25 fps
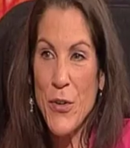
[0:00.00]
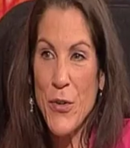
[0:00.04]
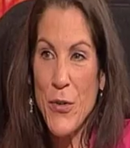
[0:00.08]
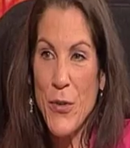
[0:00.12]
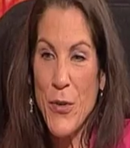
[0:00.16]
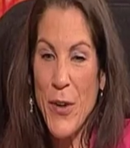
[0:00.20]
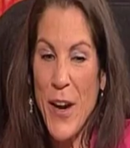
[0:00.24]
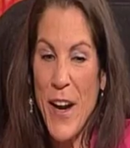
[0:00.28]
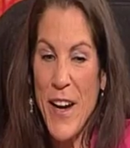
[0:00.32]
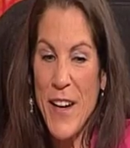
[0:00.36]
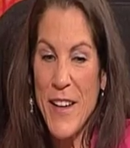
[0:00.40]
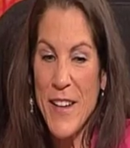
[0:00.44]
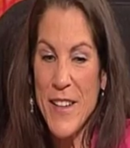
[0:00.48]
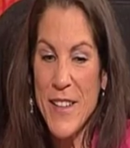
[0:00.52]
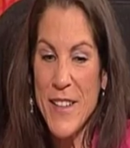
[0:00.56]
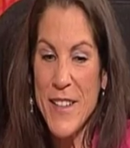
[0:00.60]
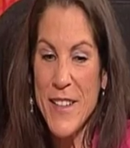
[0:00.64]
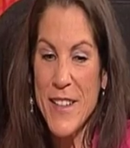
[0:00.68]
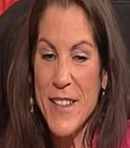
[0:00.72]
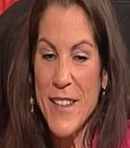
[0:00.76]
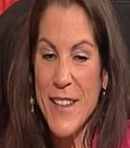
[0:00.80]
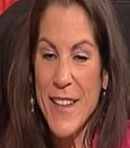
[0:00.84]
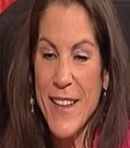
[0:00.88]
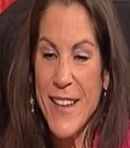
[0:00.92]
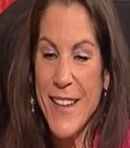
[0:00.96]

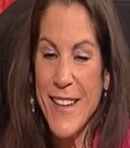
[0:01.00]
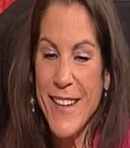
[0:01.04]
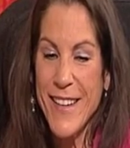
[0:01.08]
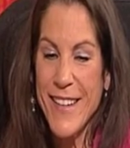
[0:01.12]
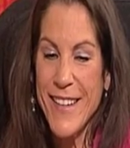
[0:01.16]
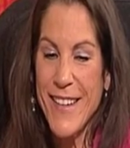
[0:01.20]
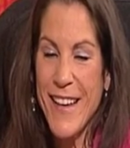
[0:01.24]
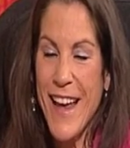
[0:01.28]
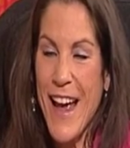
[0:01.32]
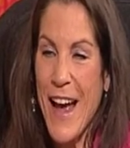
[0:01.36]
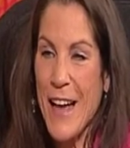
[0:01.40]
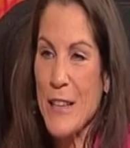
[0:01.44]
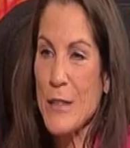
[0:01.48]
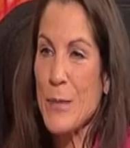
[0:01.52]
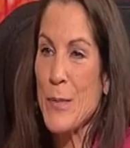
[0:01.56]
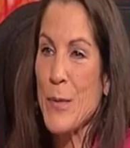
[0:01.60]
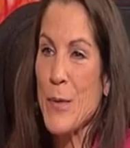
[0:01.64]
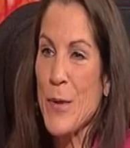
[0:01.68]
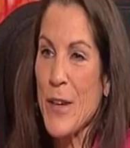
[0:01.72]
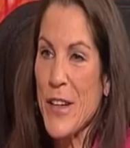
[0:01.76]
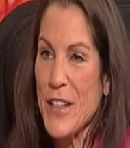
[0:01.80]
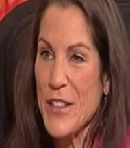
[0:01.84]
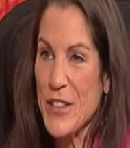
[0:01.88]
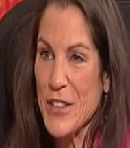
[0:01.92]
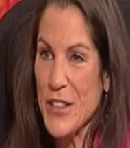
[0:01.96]
greatest
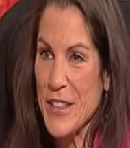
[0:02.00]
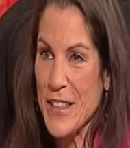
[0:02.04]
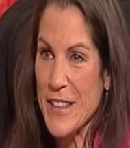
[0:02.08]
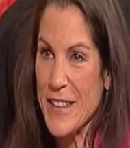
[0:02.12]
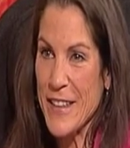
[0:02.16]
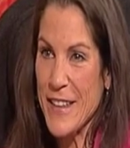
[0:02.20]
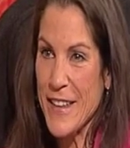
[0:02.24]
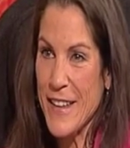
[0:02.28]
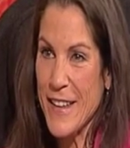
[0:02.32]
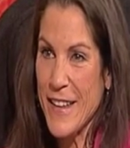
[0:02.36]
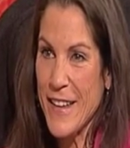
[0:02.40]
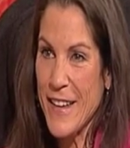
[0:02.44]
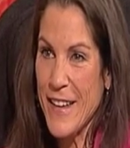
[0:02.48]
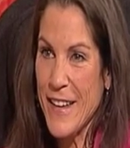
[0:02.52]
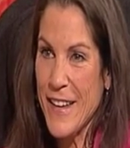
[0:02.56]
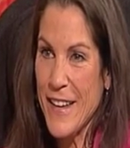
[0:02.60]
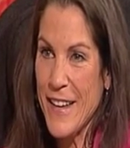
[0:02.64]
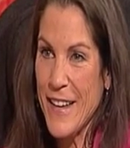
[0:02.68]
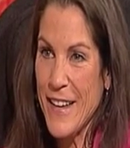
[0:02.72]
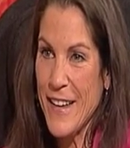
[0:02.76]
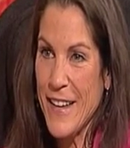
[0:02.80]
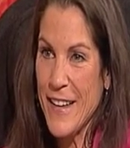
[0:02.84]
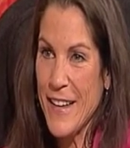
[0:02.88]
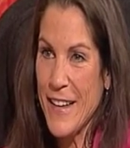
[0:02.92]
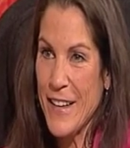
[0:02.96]
aspiration?
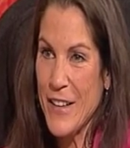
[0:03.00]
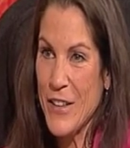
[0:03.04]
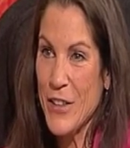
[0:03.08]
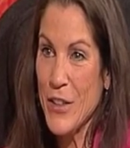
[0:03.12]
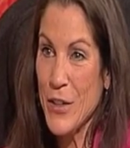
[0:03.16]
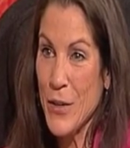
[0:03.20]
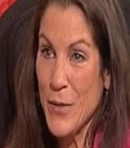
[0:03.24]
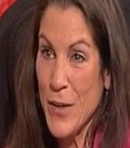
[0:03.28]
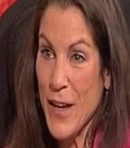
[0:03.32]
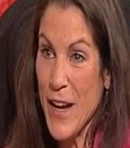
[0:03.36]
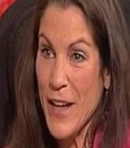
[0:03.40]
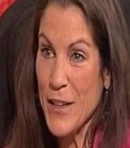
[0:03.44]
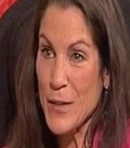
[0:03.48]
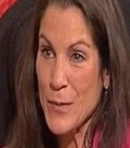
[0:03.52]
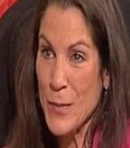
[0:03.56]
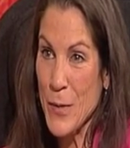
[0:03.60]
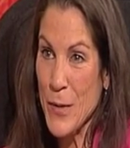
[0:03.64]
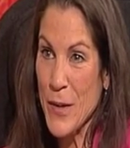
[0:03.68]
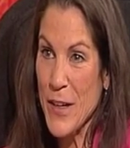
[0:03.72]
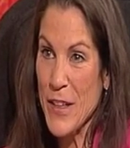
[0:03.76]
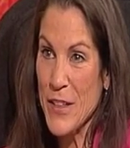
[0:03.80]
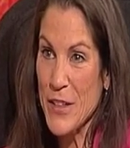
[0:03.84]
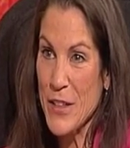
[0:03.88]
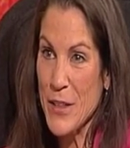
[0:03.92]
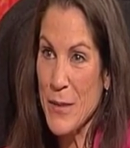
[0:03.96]
Do you know what
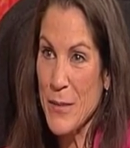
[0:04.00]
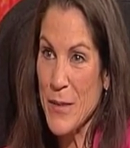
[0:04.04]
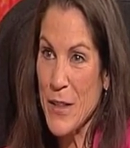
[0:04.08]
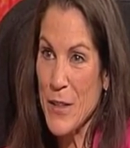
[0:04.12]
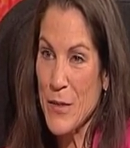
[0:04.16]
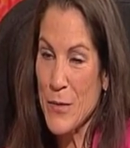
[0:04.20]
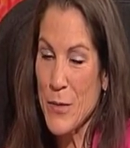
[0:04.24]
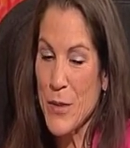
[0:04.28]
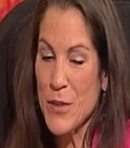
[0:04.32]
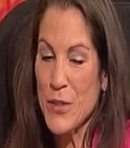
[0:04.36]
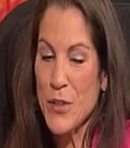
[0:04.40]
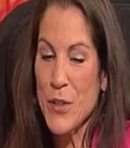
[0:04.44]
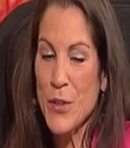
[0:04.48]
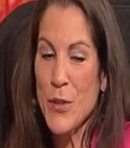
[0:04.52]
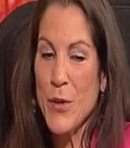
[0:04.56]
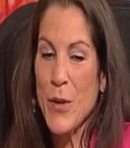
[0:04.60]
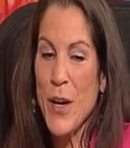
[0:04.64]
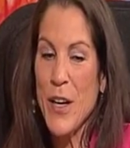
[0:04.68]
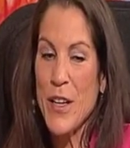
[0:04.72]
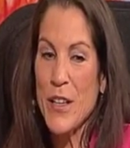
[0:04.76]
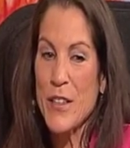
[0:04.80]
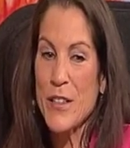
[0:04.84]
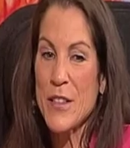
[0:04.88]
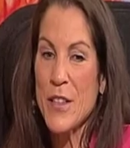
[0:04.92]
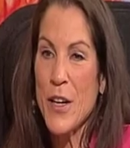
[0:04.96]
aspiration means? What's your
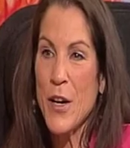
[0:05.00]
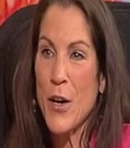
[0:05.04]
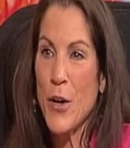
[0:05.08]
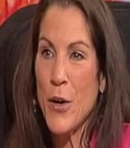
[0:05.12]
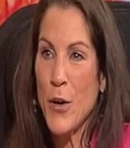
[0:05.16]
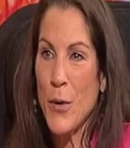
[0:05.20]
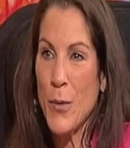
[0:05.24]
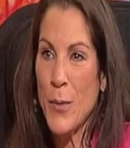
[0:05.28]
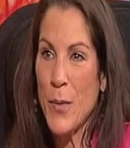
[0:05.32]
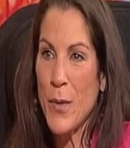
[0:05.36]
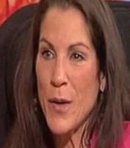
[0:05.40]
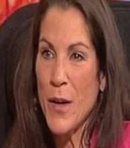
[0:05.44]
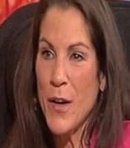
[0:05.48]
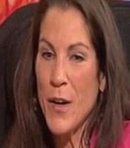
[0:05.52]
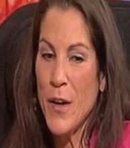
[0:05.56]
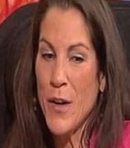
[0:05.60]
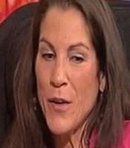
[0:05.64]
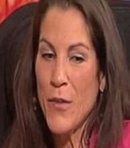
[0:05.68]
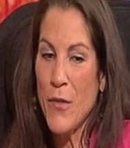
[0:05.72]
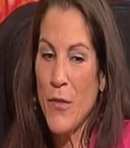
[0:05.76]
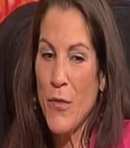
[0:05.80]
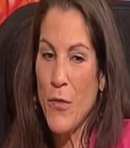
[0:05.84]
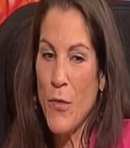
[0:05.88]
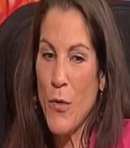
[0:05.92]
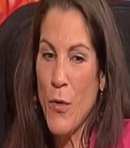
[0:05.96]
greatest hope
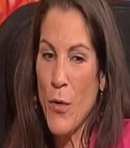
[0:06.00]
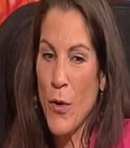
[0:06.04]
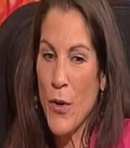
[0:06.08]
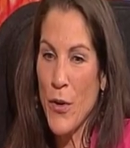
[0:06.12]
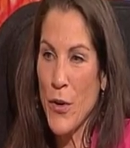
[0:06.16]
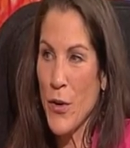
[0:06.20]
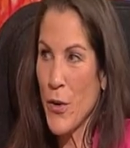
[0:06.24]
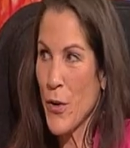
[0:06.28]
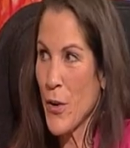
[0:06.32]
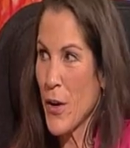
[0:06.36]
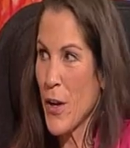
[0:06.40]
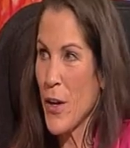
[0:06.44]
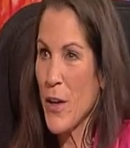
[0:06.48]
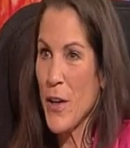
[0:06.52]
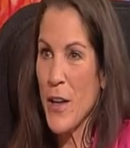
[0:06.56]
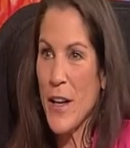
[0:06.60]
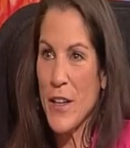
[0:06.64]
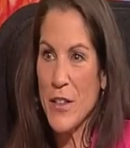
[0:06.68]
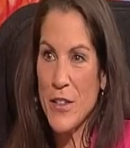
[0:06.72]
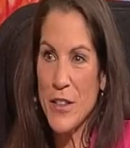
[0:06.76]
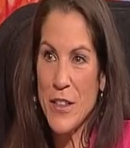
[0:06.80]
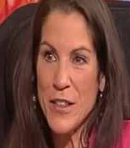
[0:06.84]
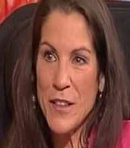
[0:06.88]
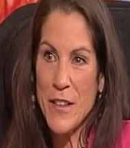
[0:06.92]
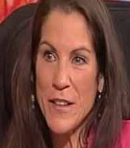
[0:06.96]
for your
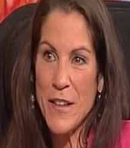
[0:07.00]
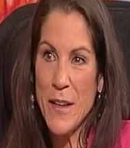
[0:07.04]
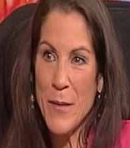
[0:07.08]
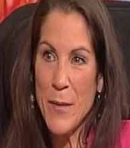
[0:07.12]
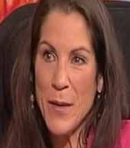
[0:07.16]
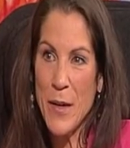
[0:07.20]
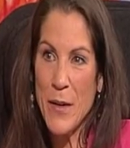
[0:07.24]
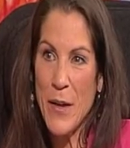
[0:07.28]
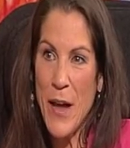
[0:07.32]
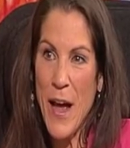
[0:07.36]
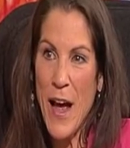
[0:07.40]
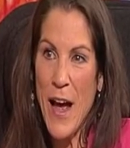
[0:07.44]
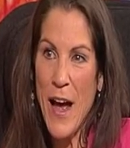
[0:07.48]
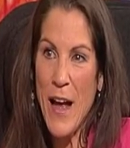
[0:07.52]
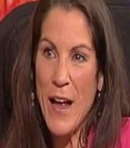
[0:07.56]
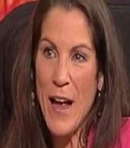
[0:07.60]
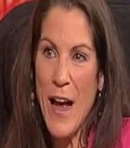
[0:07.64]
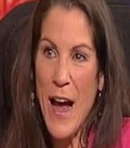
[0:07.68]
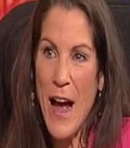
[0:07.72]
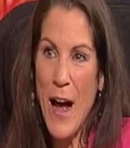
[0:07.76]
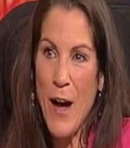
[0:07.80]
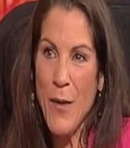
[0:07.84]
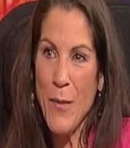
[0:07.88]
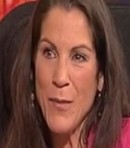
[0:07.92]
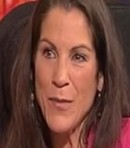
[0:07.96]
collection? I mean,
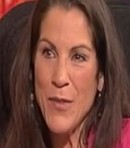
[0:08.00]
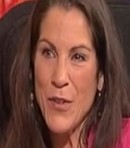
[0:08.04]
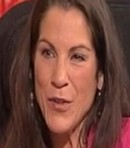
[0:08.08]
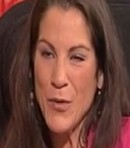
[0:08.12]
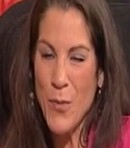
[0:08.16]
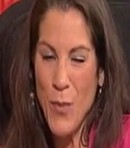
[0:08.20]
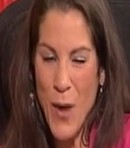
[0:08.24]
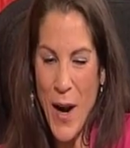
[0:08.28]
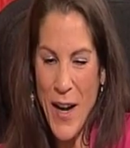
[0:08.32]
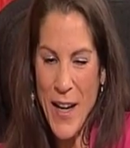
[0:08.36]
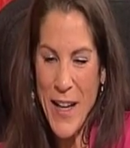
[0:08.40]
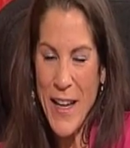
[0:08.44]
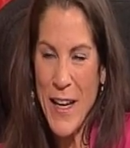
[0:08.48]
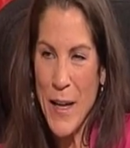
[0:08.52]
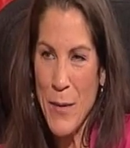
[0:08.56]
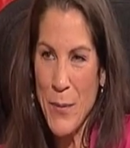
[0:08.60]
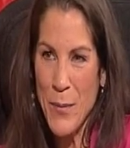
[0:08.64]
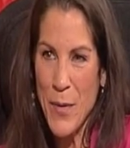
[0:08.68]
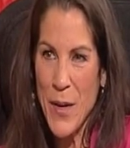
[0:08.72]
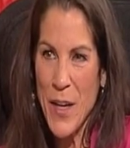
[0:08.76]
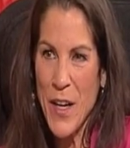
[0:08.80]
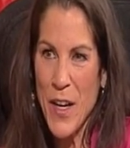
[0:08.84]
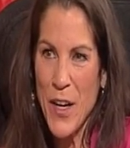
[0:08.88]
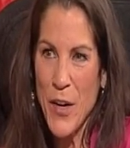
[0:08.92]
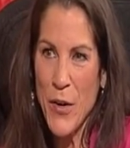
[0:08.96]
how do you want to get
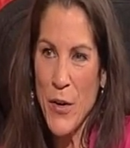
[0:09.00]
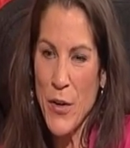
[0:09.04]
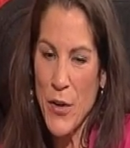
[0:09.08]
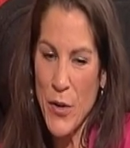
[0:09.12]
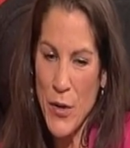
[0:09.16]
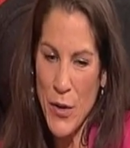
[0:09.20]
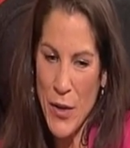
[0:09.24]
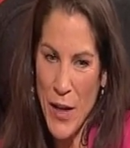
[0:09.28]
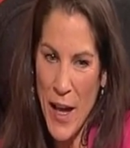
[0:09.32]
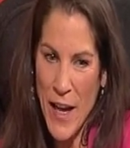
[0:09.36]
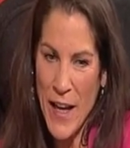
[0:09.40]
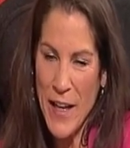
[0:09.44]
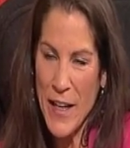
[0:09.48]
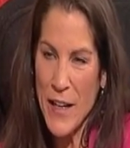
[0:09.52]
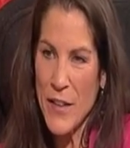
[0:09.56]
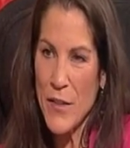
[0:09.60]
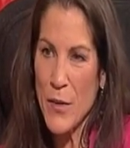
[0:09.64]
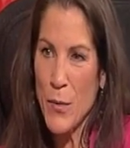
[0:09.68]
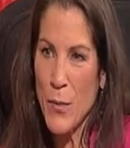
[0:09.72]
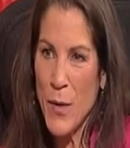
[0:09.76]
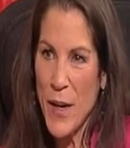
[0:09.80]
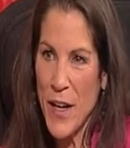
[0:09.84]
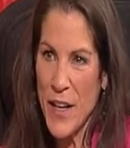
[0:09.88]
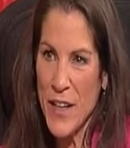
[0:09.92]
big, or do you like it the way